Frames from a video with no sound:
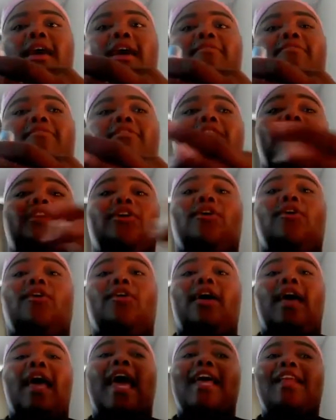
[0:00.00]
have a
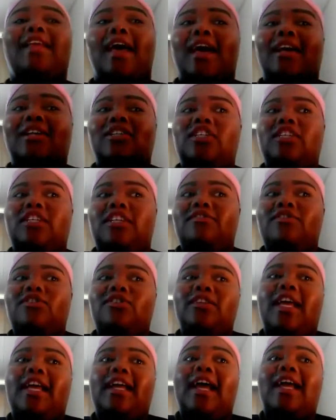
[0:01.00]
little and it actually gives
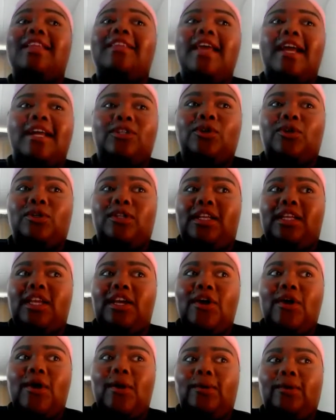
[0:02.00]
you like a natural
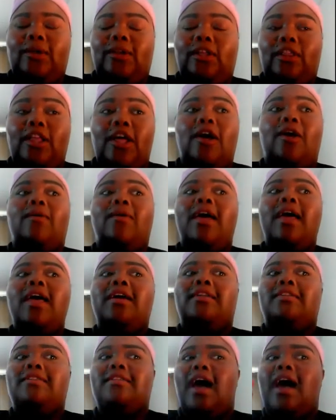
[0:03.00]
looking glow,
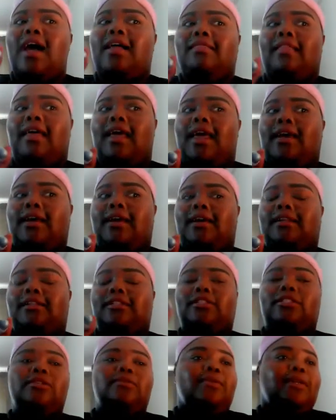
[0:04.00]
not like
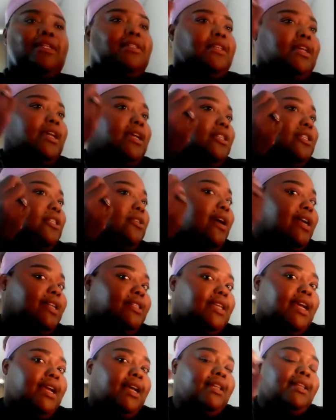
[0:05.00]
too intense. So I
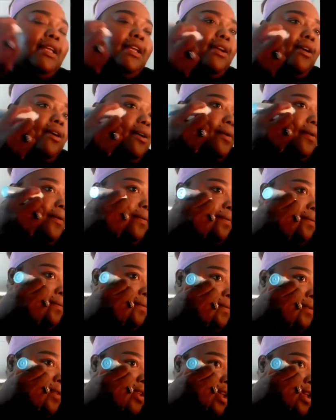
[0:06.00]
take a little
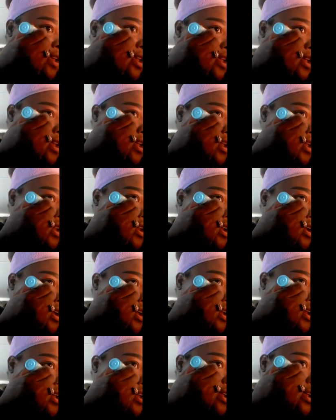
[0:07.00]
and
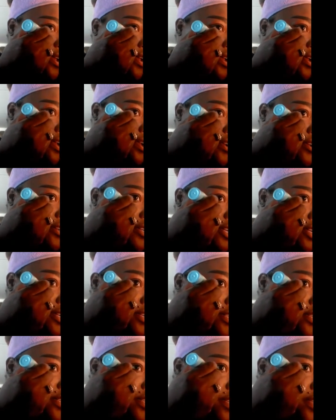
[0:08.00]
I
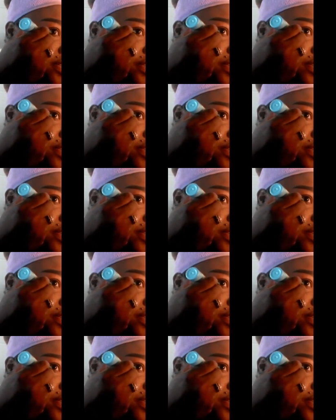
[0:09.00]
just